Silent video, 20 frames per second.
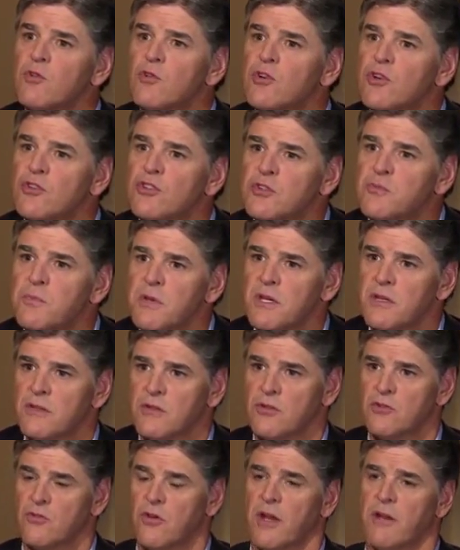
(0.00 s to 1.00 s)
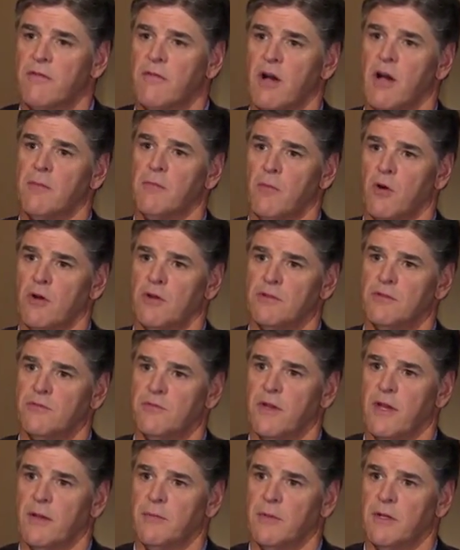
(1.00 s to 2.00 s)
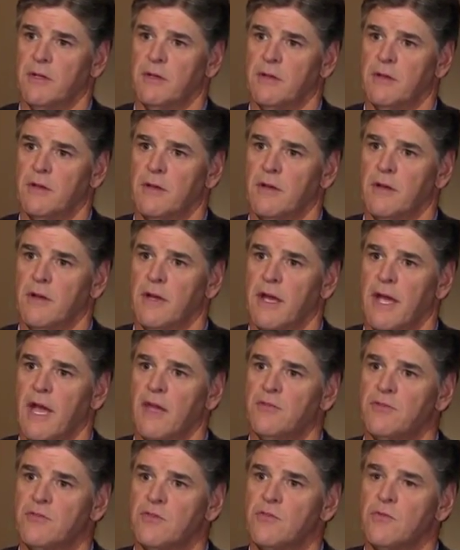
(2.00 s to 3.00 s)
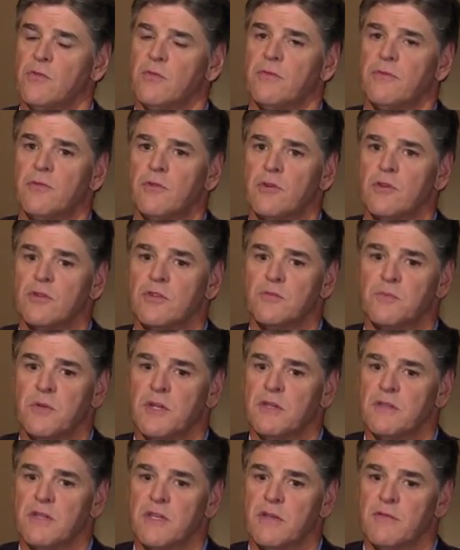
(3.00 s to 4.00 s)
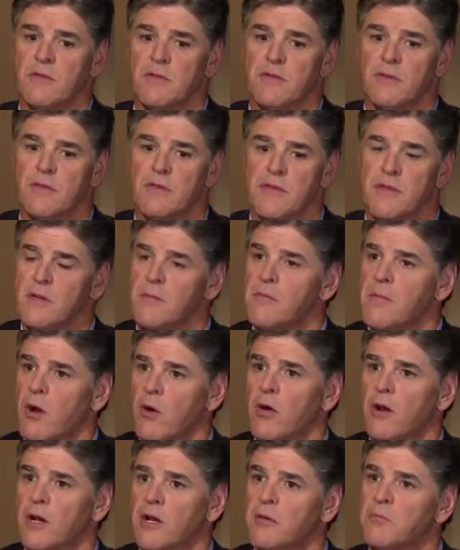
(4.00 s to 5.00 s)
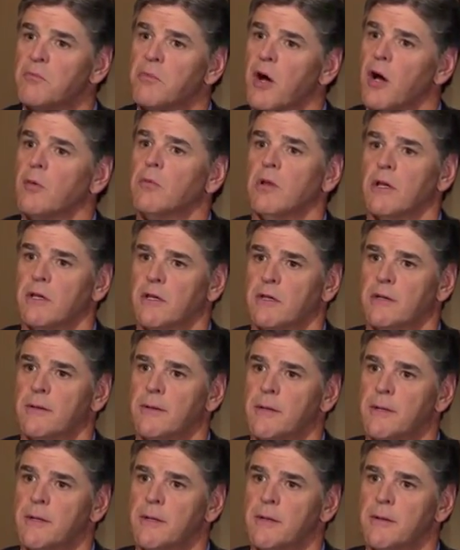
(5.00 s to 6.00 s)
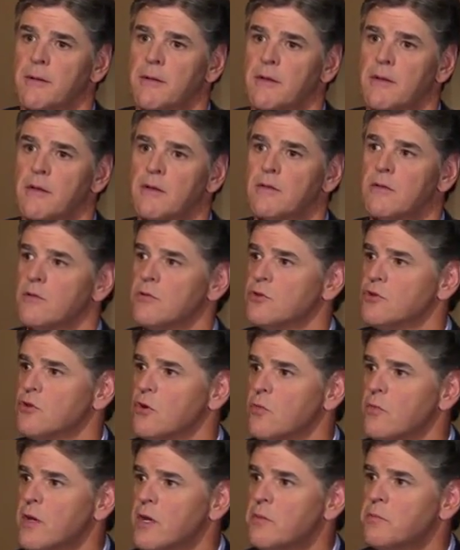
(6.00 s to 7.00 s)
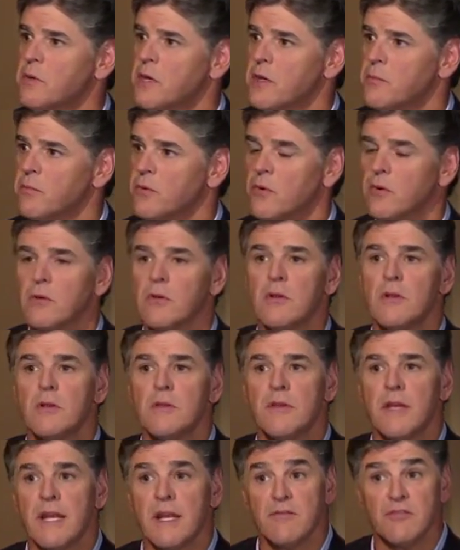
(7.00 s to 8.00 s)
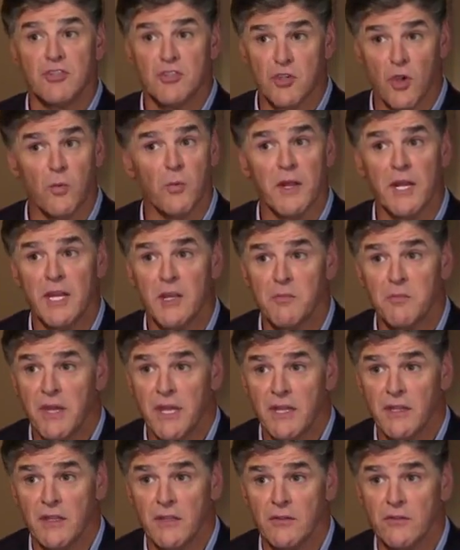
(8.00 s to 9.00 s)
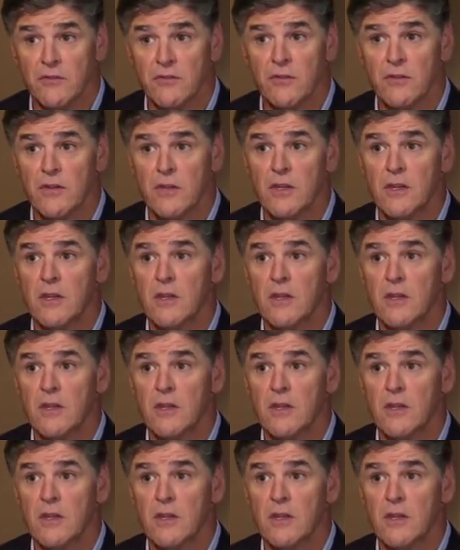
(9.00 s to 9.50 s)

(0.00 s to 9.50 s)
could speak to Trayvon Martin's family. I asked you if you could speak to even the American public. There's so many people that have so many opinions